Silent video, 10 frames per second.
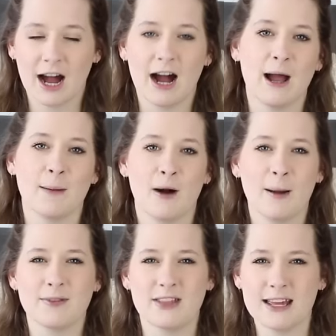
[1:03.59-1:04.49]
Um,
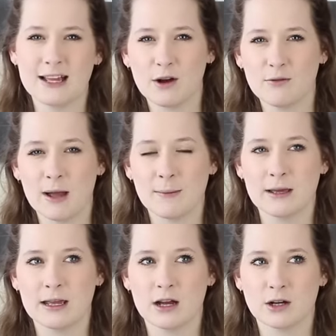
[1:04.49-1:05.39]
I'm thinking of
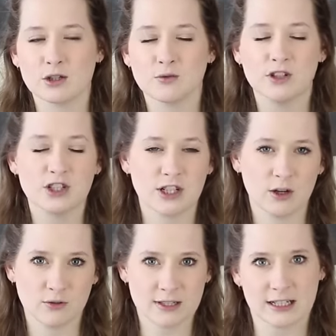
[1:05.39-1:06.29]
maybe, because originally
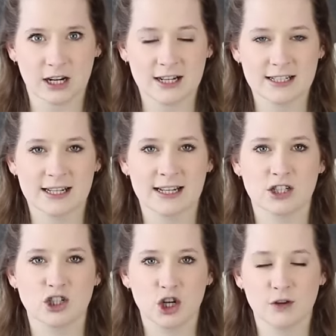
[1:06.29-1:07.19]
obviously I did
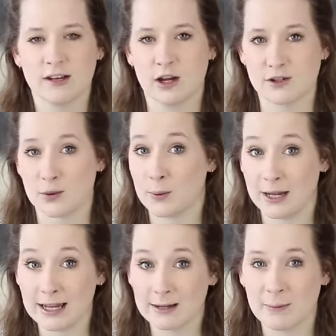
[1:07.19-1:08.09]
two videos a
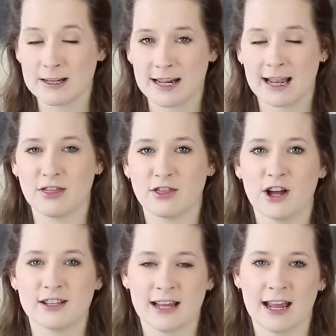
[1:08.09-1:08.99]
week, Monday and
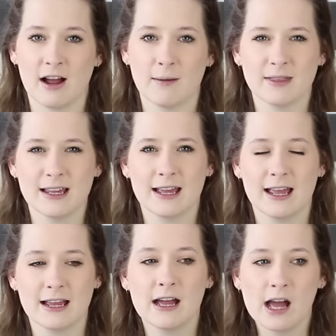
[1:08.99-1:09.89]
Thursday. I'm
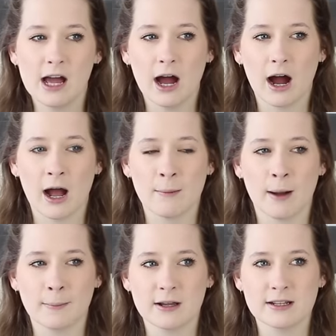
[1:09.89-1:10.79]
thinking um,
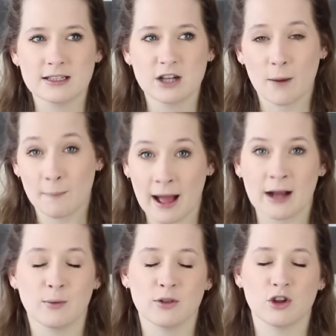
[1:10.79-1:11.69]
I'm going to start
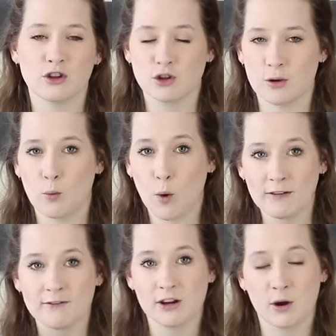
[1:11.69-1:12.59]
back with just doing
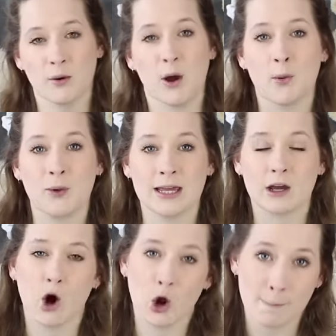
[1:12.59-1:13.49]
one video a
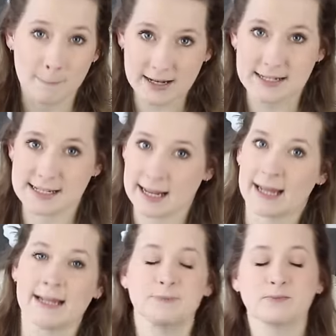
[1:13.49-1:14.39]
week on a
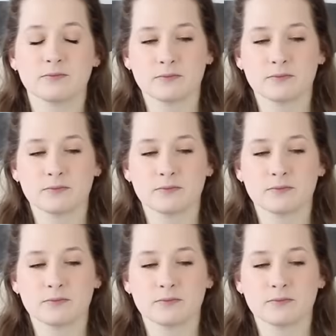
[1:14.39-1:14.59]
Monday.